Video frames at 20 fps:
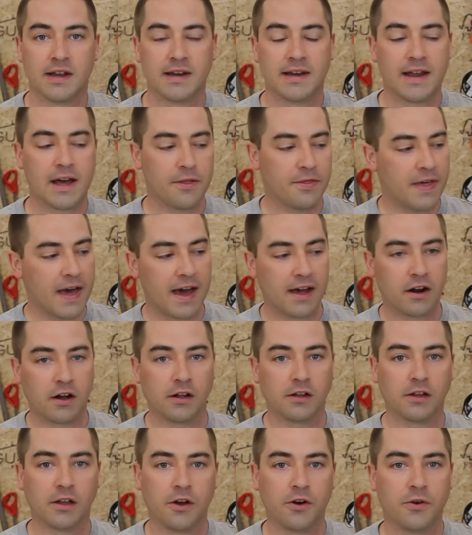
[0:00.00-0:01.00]
Now that
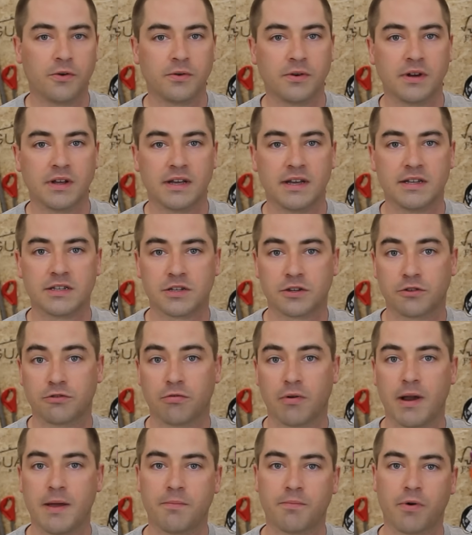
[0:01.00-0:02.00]
alone is a
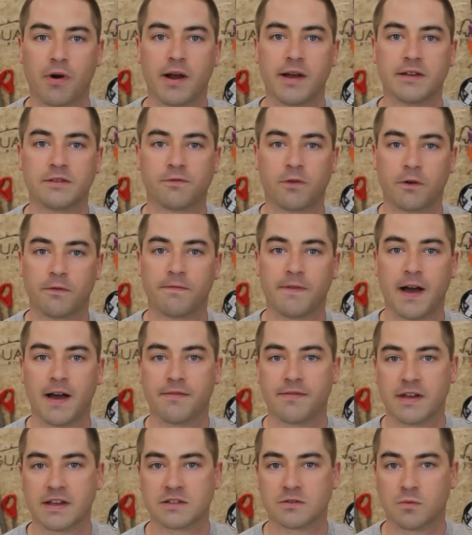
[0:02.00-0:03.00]
great price for a
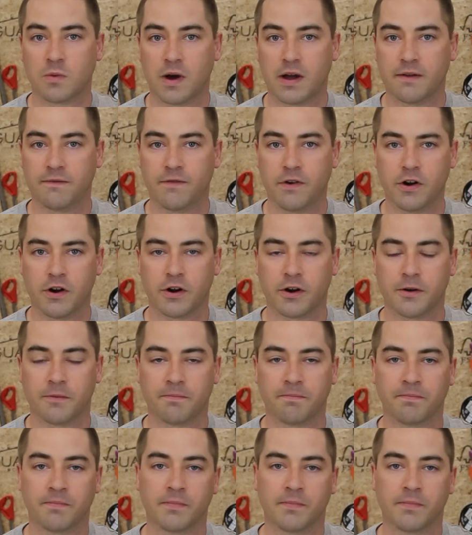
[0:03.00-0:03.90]
5,000 watt inverter